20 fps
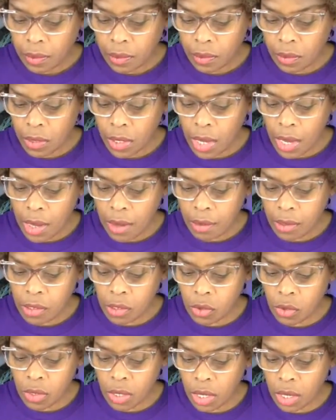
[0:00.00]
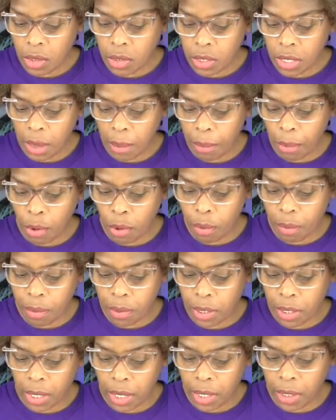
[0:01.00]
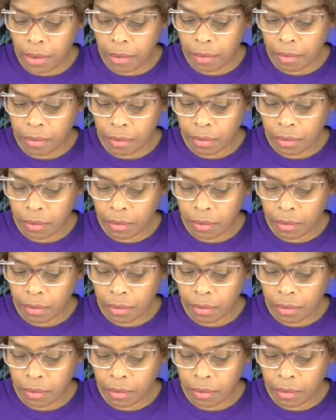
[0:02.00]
Okay, so there's that purple again.